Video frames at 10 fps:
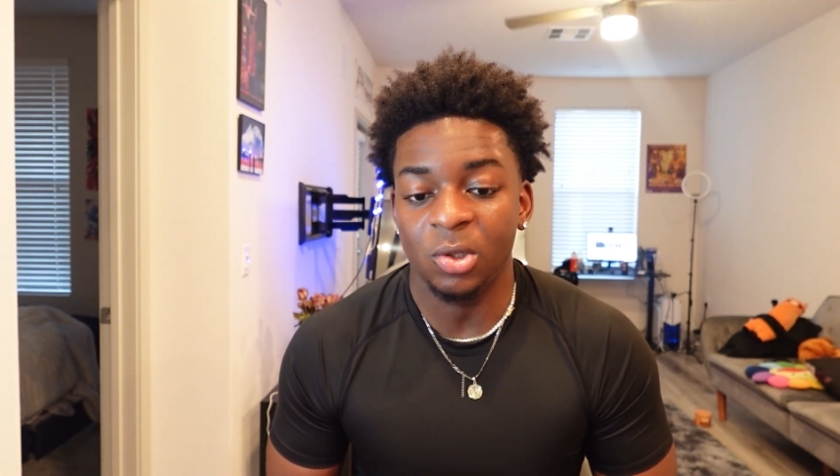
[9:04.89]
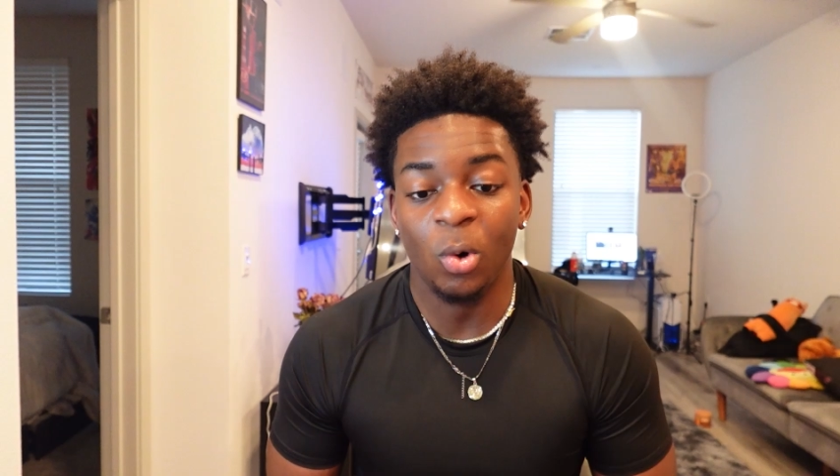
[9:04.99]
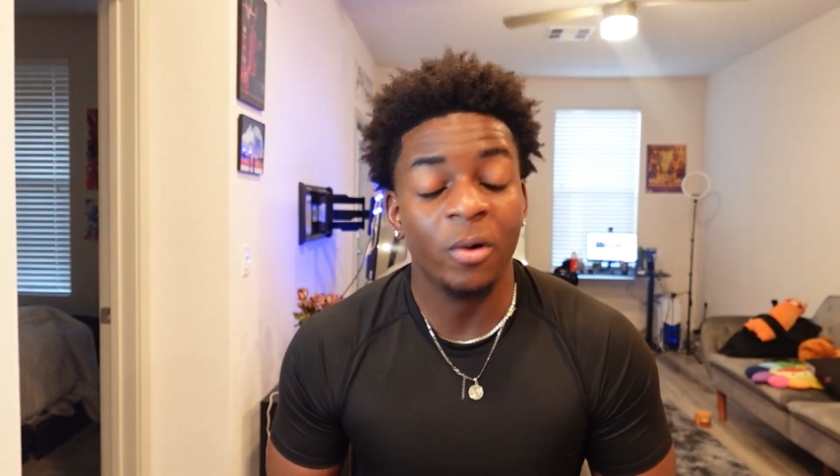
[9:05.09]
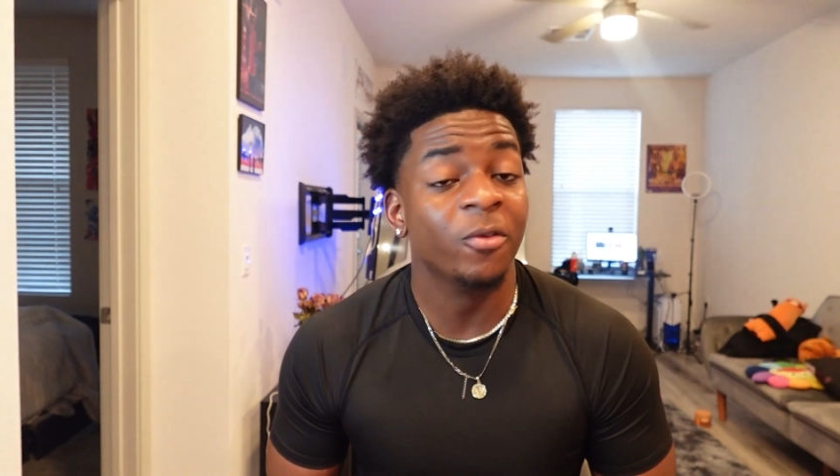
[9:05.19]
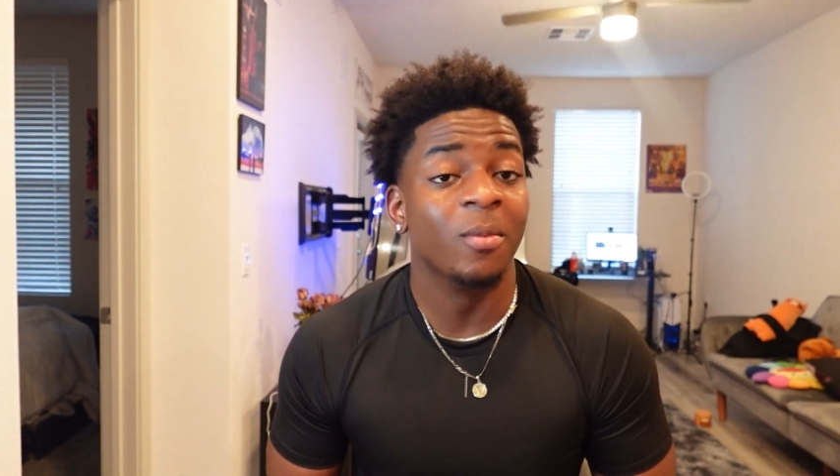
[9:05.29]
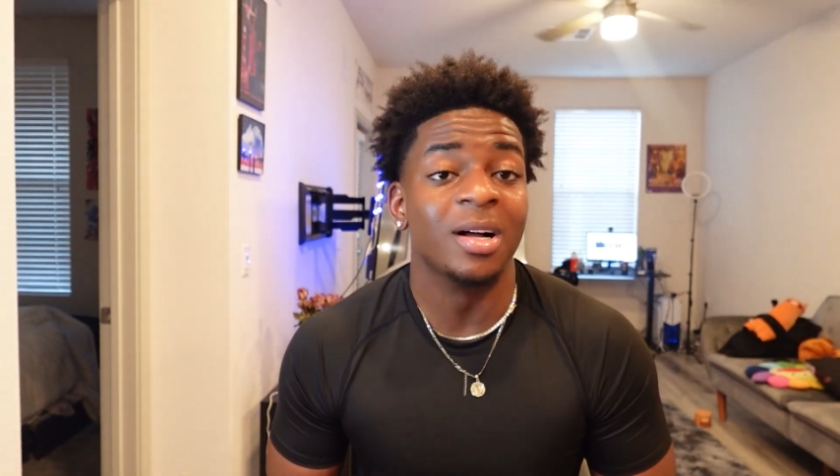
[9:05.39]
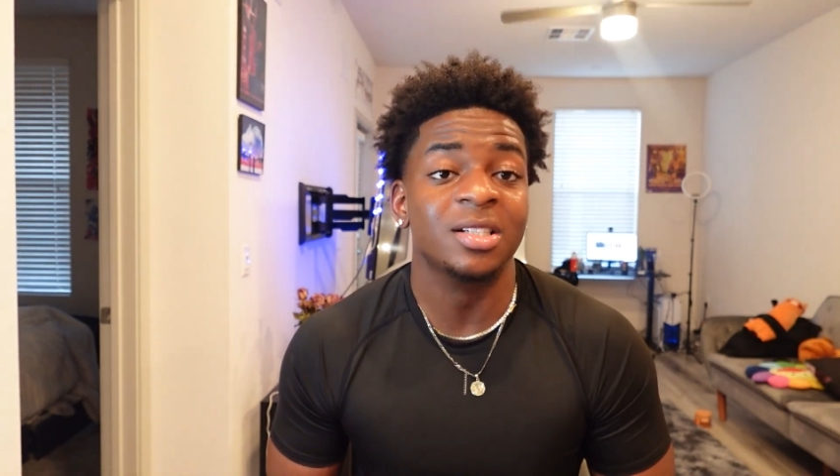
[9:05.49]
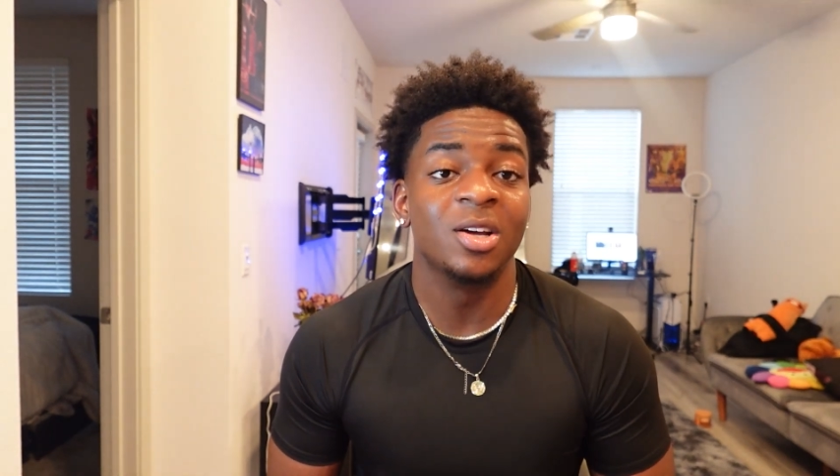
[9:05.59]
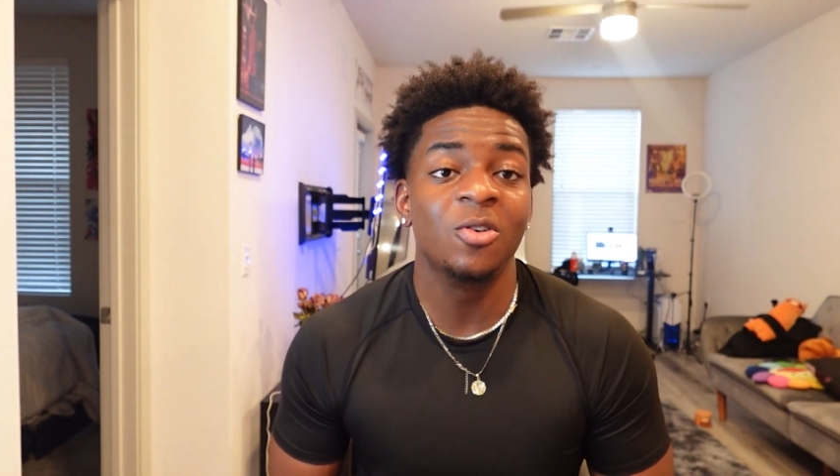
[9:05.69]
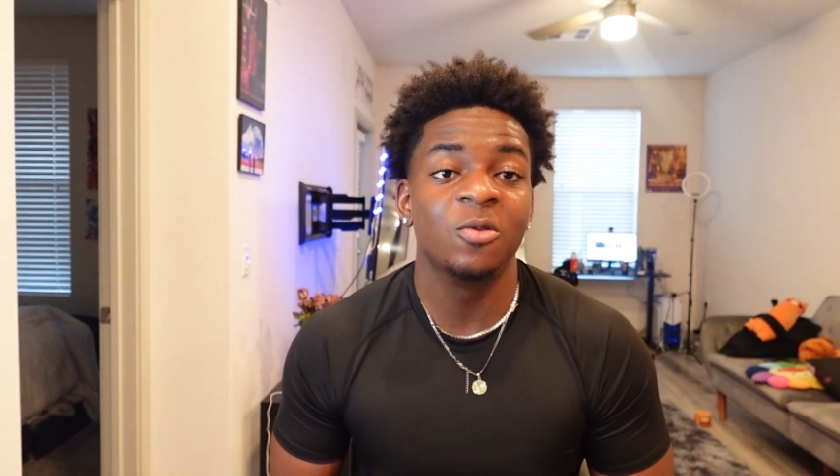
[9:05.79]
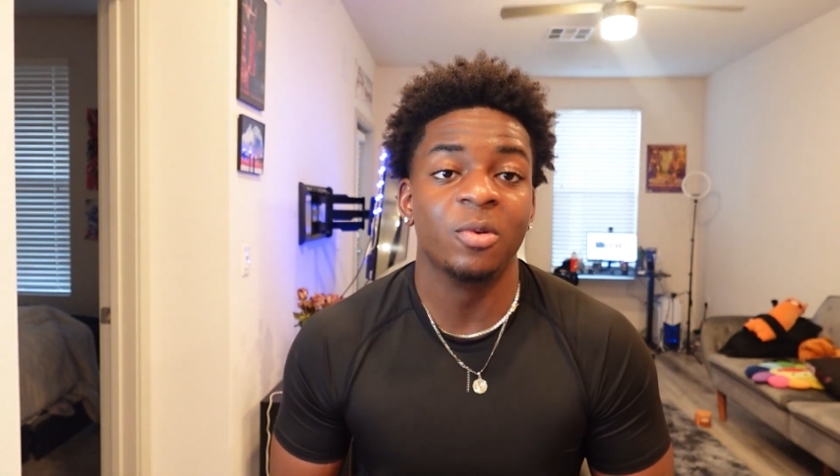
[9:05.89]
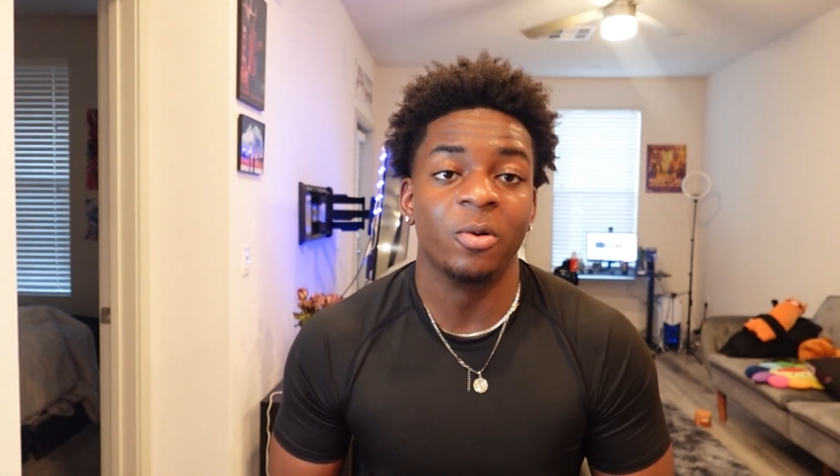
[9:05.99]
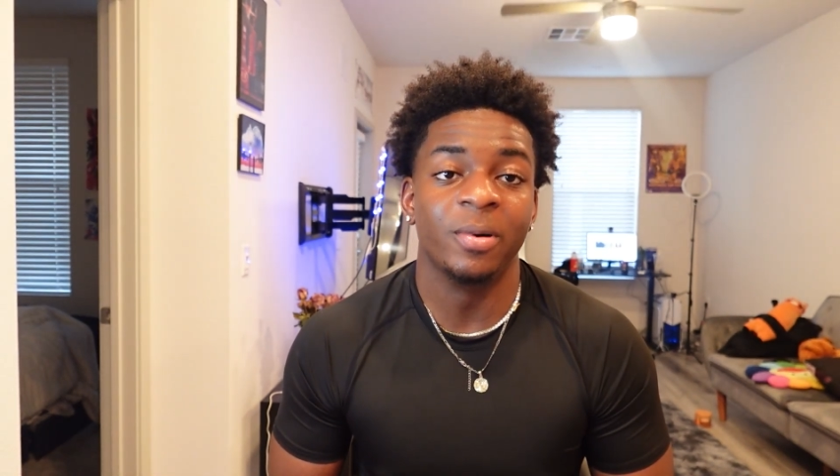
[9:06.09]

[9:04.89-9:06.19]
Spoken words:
doing for myself, bro,